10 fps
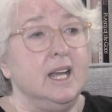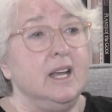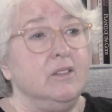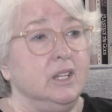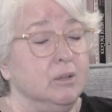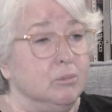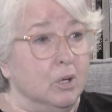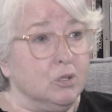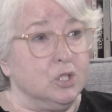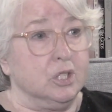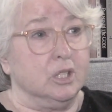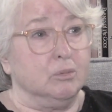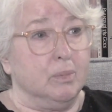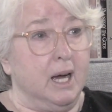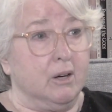and the
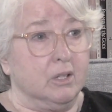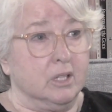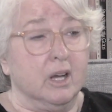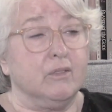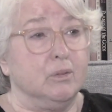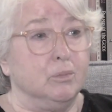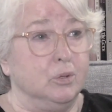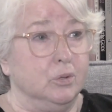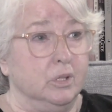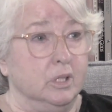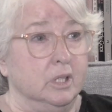emotional part of the moon,